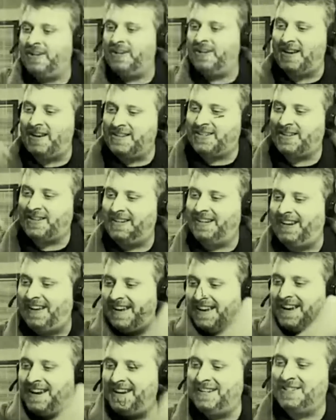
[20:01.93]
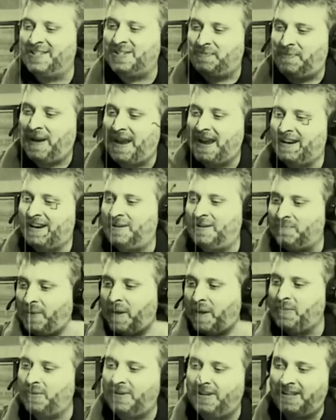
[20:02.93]
Nazca lines back in
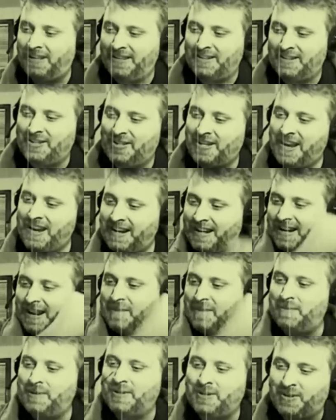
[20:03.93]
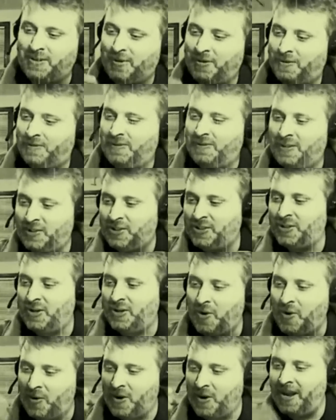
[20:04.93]
probably the second episode of this
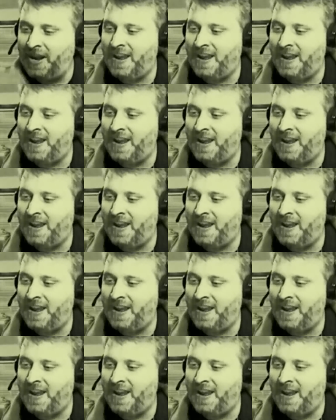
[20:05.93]
show.